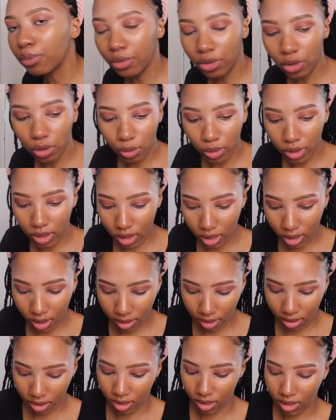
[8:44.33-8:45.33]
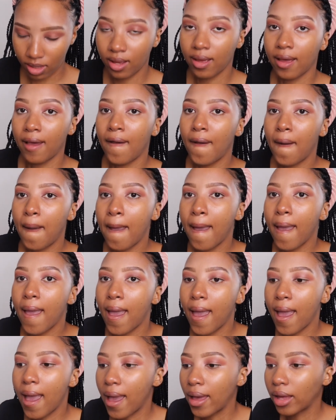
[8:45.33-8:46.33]
Beauty,
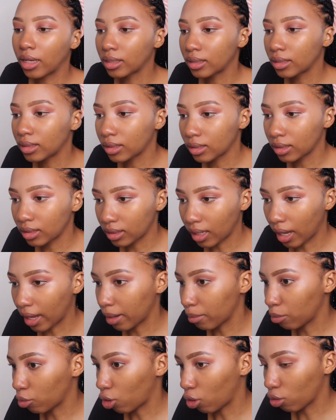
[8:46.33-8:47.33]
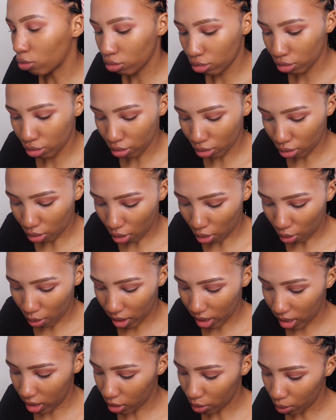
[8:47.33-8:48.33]
and I am going to go
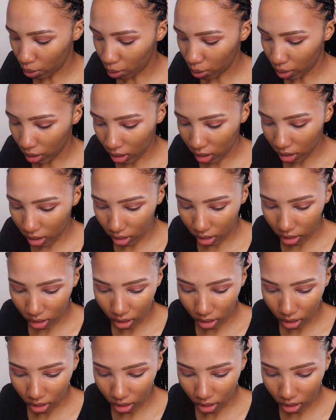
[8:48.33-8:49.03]
in with